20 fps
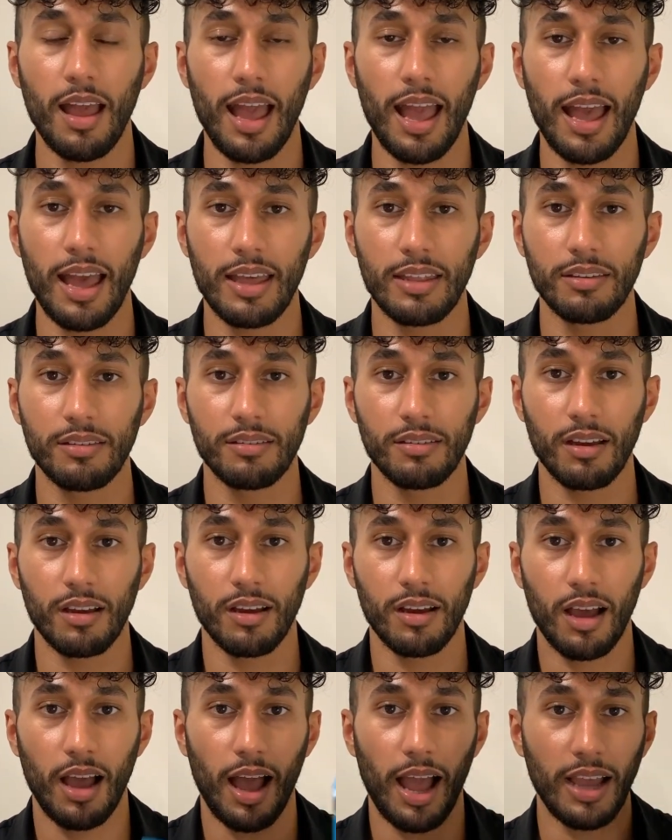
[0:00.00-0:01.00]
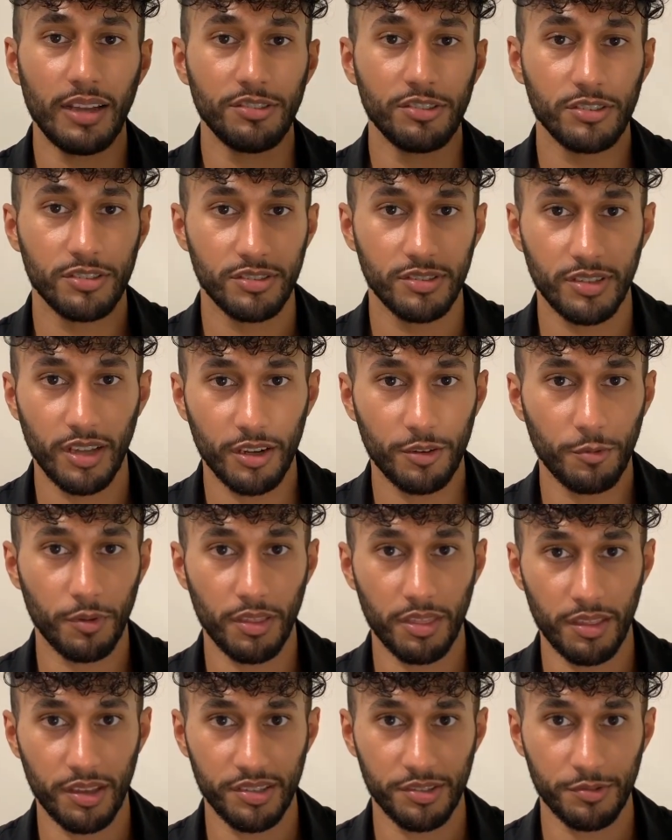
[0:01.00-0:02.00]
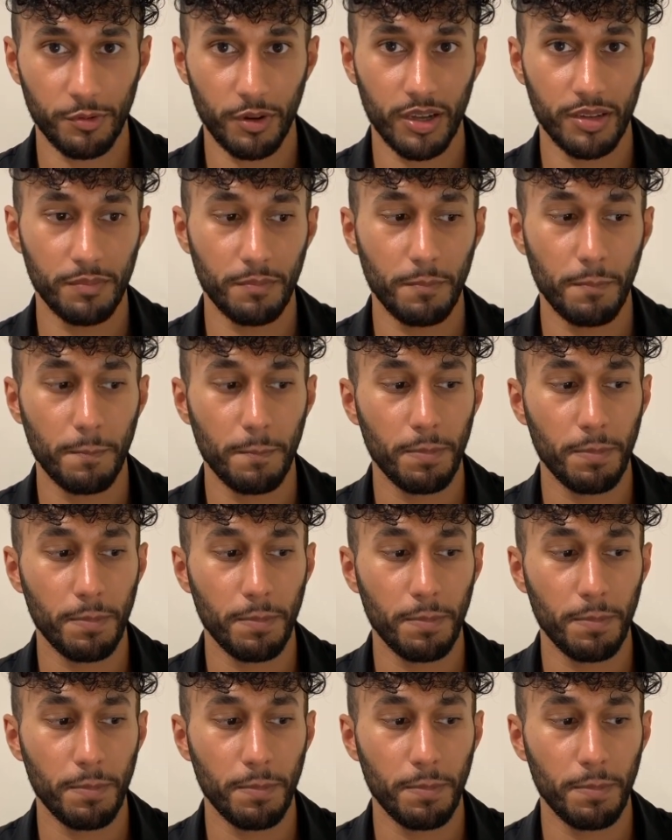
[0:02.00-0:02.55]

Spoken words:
And I just stuck with this one.